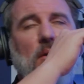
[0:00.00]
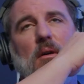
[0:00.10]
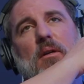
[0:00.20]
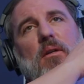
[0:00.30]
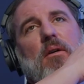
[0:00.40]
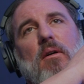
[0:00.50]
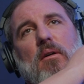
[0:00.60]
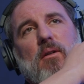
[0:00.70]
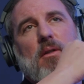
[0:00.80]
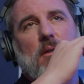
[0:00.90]

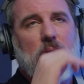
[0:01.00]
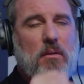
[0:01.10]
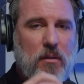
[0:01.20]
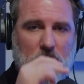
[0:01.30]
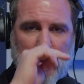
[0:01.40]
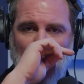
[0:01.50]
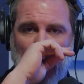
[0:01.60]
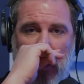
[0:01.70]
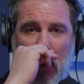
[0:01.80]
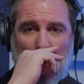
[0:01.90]
your
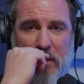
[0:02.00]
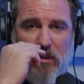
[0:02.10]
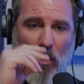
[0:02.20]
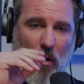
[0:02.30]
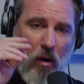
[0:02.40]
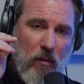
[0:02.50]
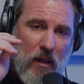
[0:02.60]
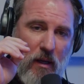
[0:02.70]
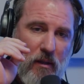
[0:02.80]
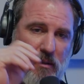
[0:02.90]
sunk costs are
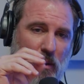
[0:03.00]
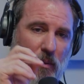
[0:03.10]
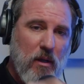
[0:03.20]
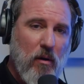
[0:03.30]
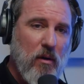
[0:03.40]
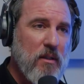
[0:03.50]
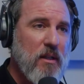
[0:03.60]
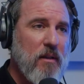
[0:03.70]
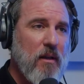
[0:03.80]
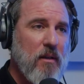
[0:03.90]
already in some of the
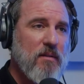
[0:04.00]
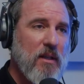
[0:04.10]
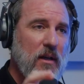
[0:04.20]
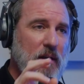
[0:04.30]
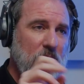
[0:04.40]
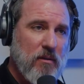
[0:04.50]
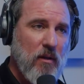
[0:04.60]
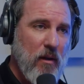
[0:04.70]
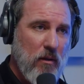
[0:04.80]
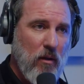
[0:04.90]
R&D that you've done at